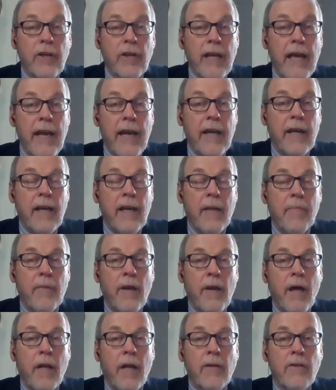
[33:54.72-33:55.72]
at it. I'm
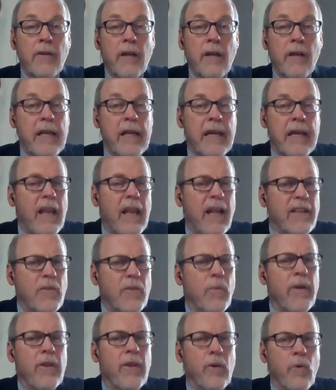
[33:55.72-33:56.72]
not, and I like
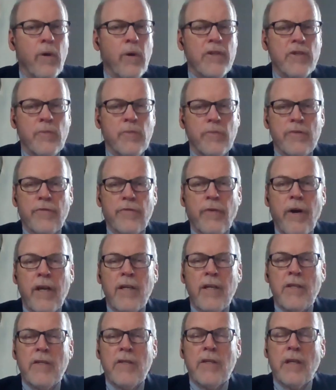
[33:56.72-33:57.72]
the way the question was
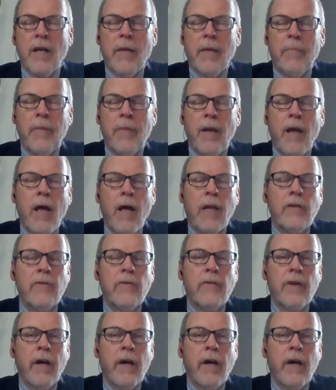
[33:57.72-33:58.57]
phrased. I'm not